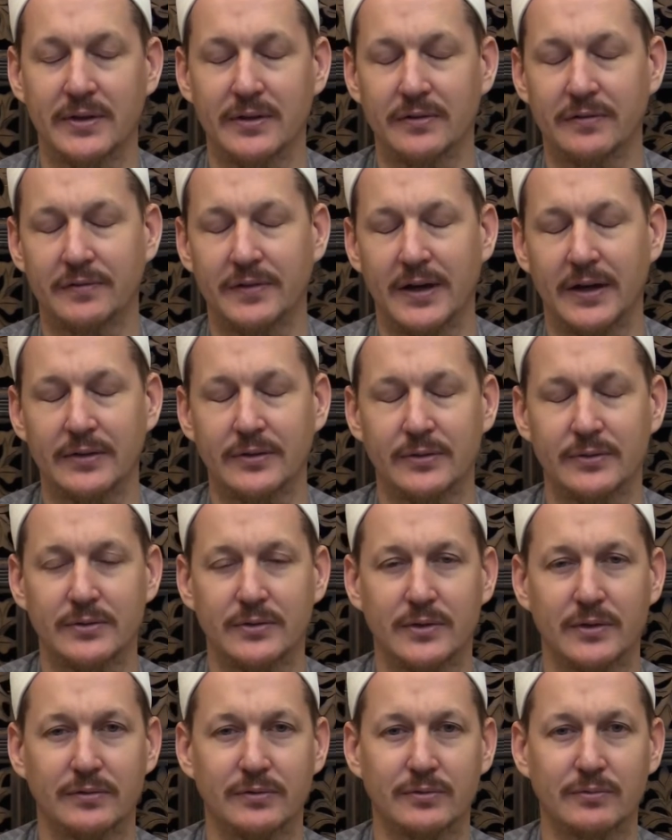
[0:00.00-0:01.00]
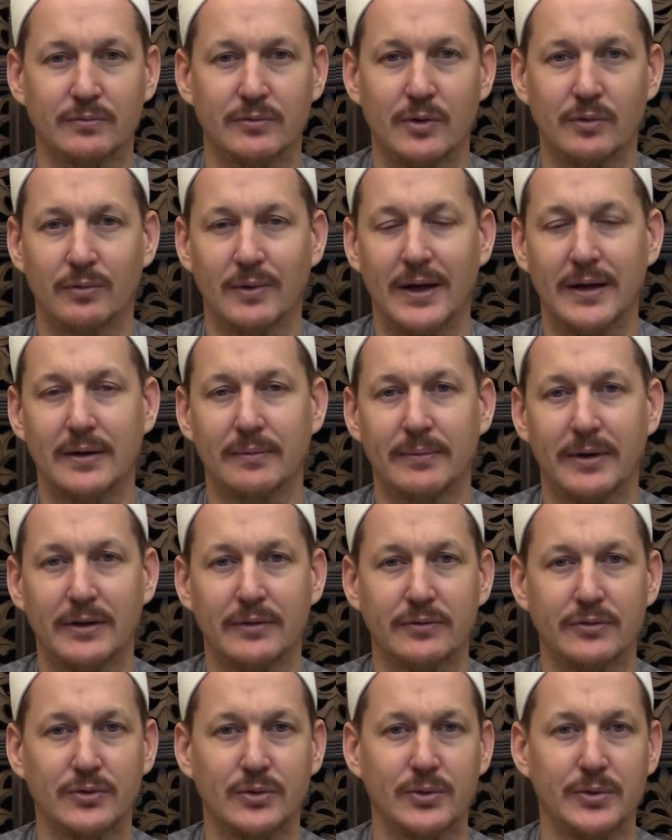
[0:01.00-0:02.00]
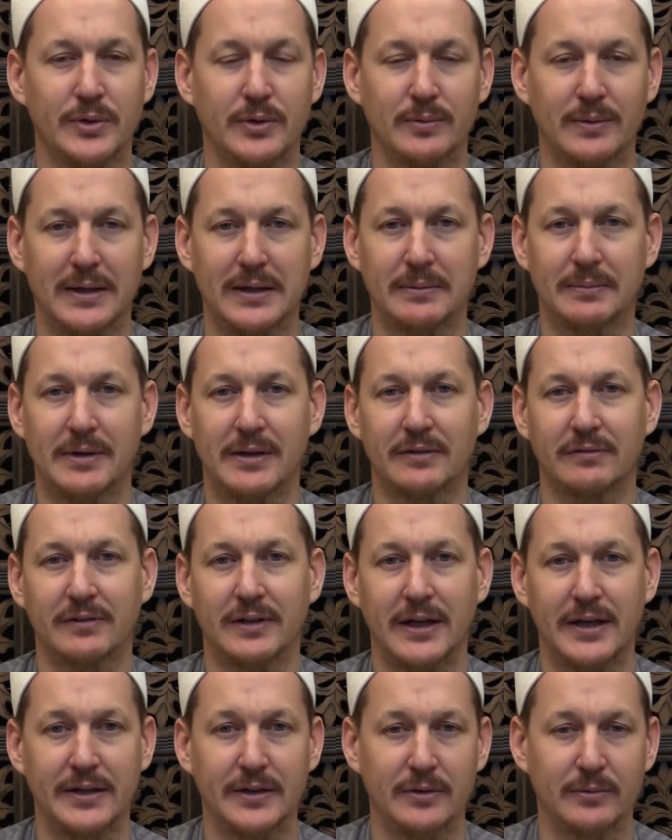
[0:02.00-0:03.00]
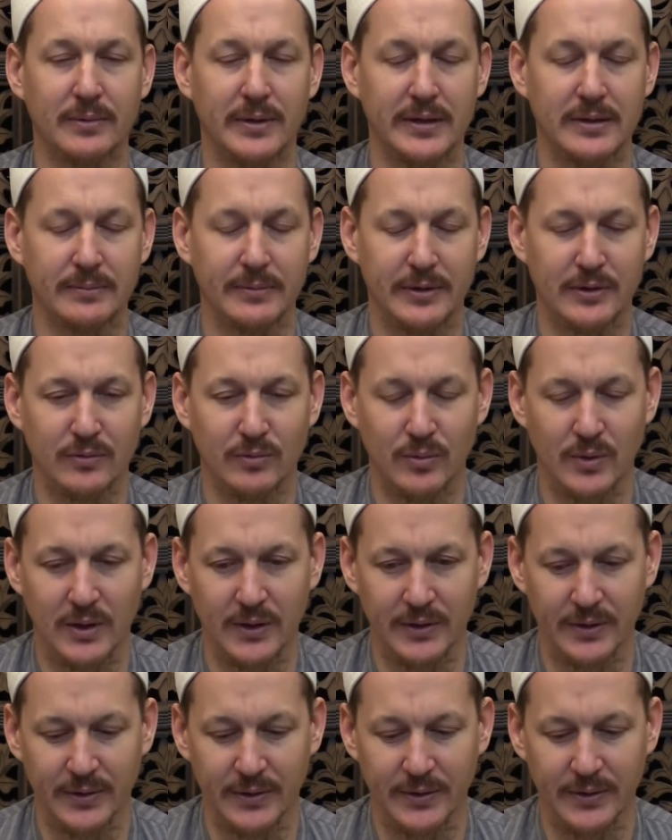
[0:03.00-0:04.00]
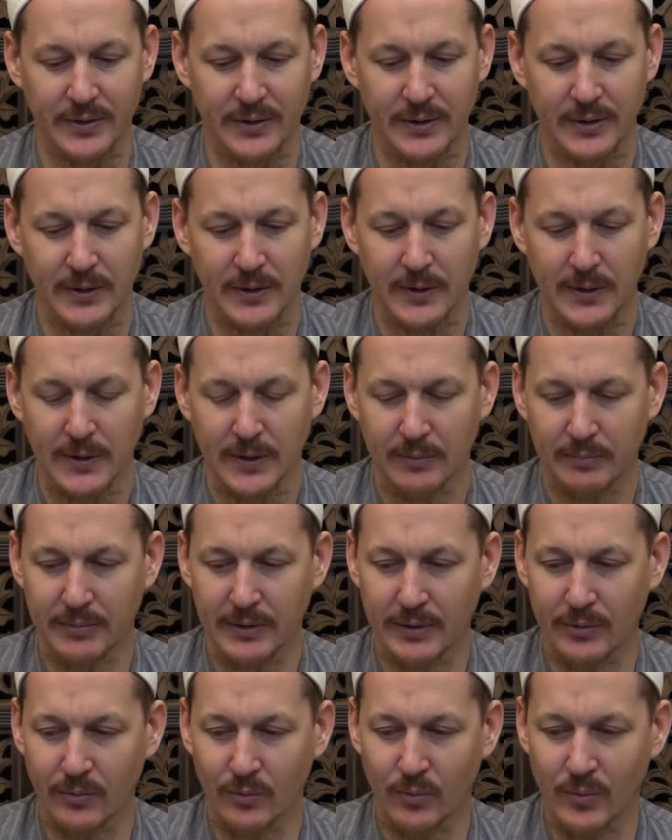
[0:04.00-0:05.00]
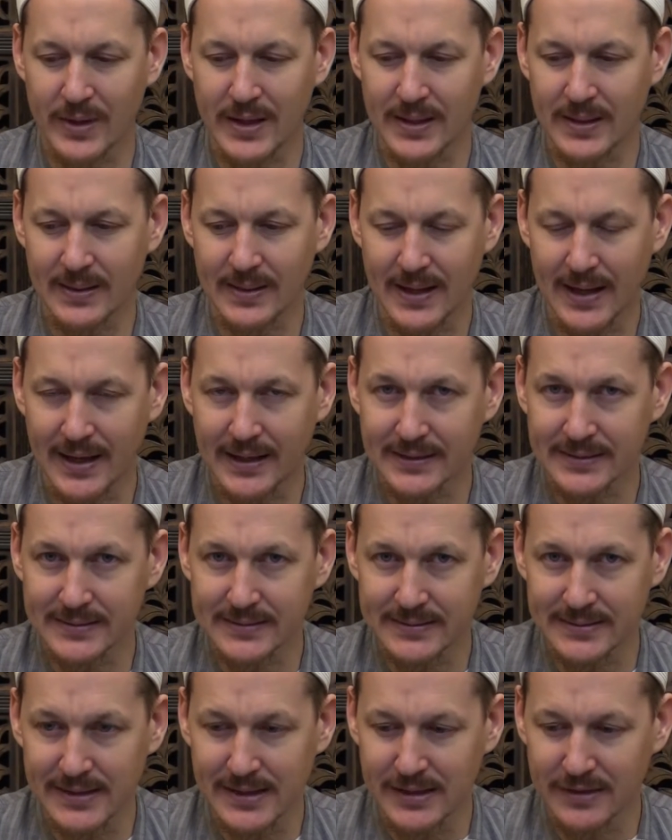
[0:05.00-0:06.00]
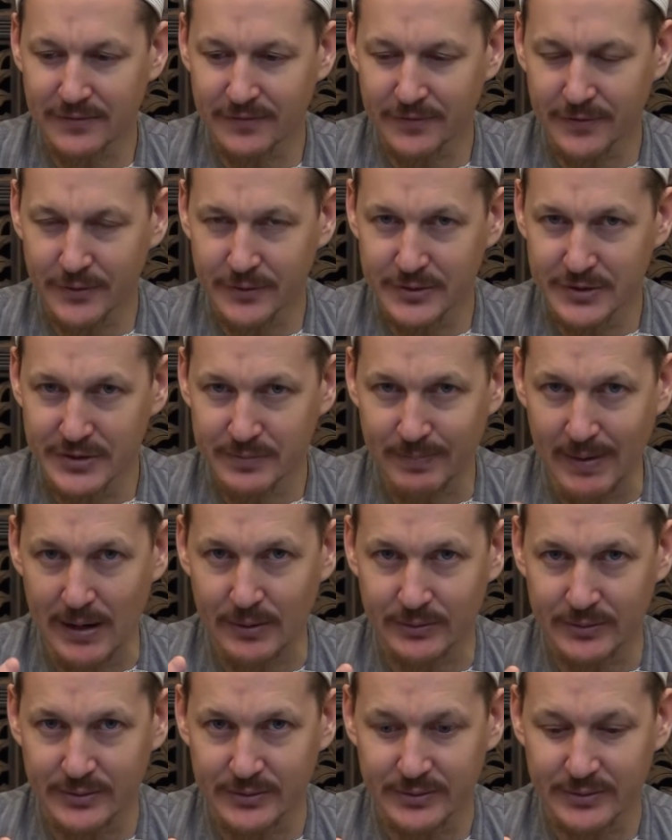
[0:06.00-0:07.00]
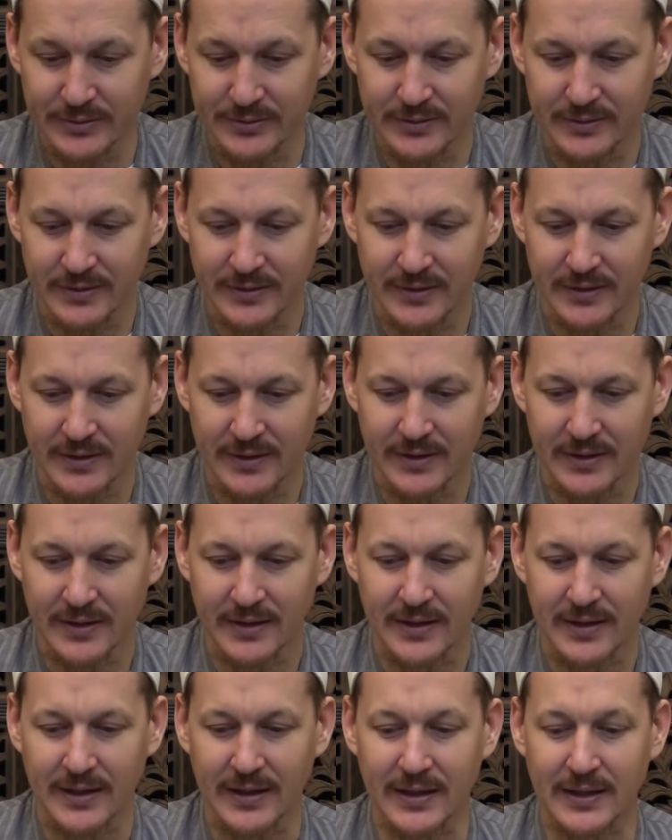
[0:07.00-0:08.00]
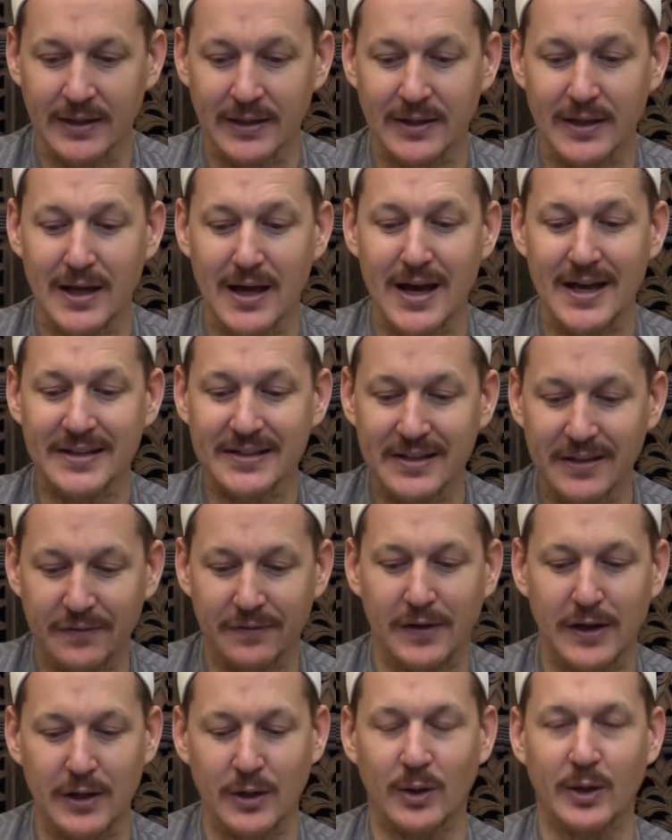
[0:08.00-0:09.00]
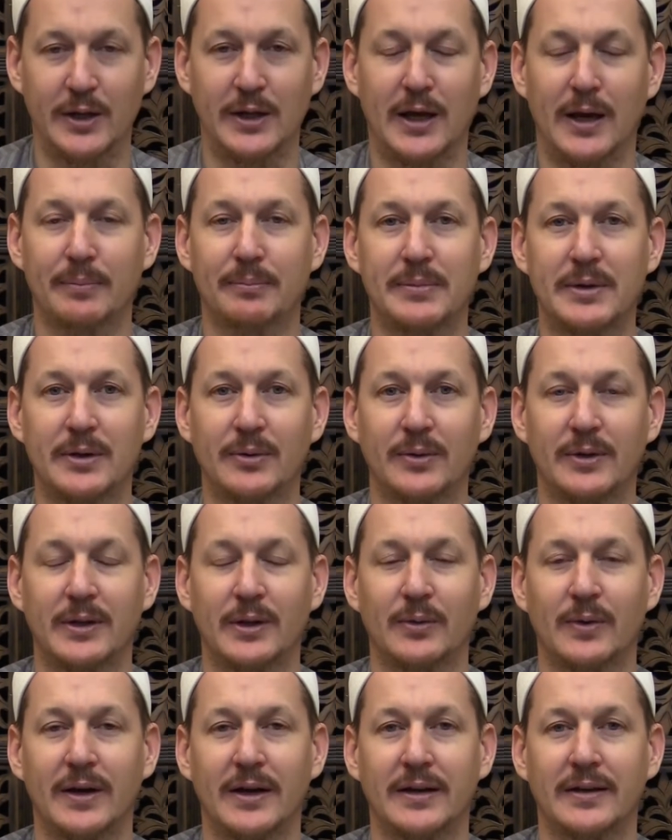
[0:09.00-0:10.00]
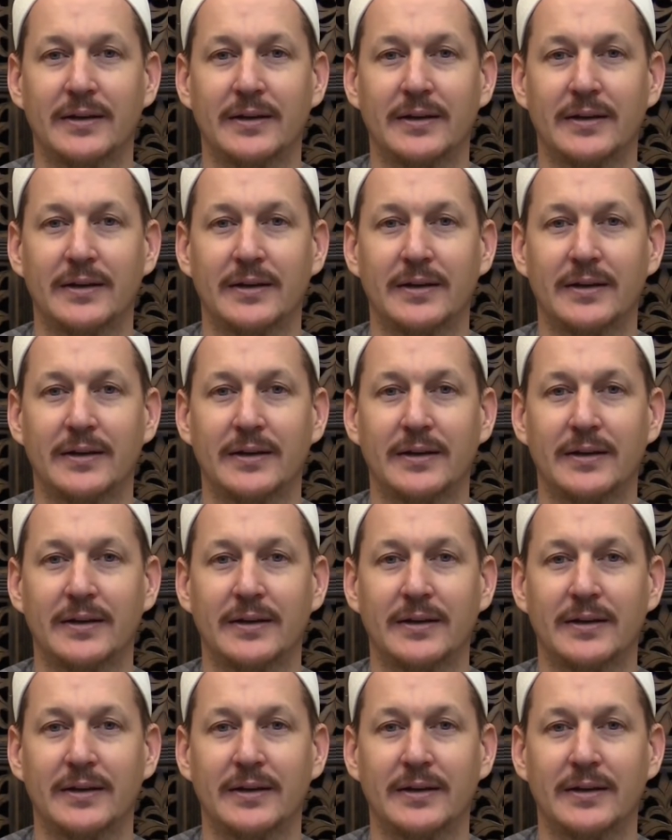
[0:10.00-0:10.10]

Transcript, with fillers: other factors of the right amount of soil, the right amount of light, and the right amount of water. But when that seed first sprouts, Allah is the faliq al-habbi wa